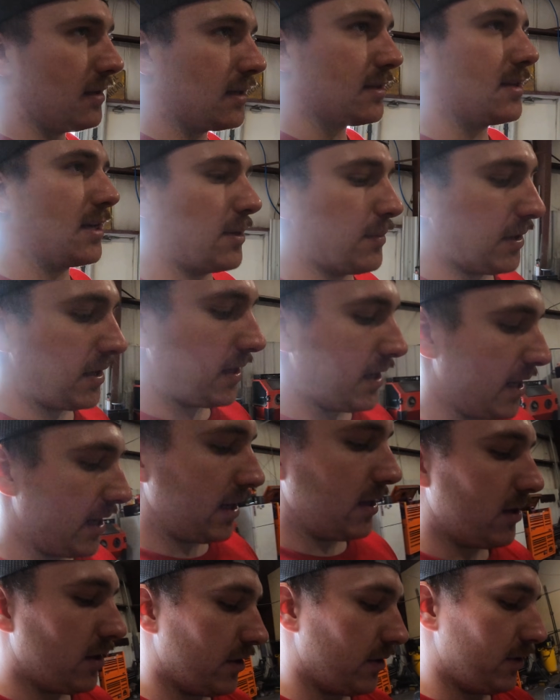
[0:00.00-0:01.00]

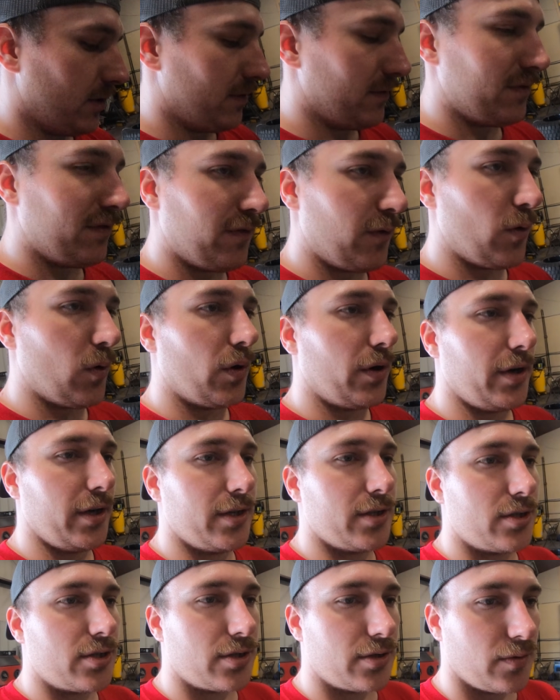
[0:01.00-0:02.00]
a
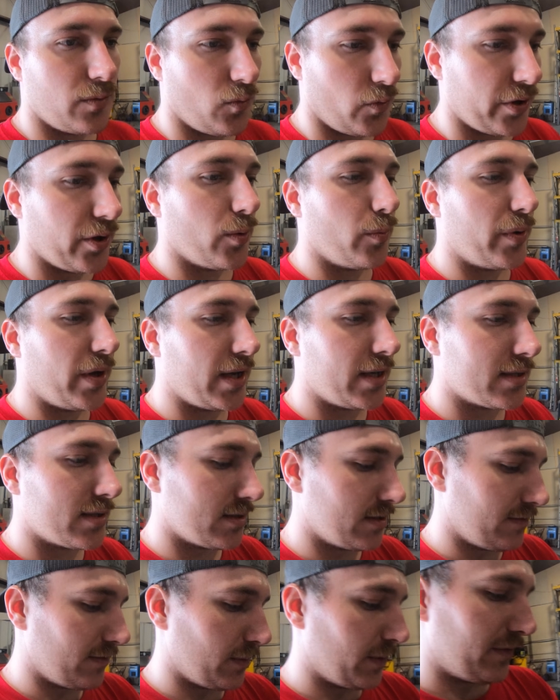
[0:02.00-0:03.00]
104-inch
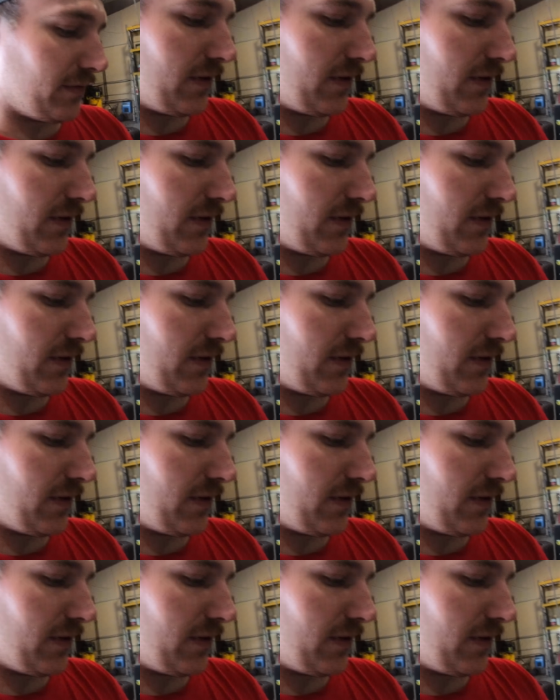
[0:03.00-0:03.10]
wheelbase from the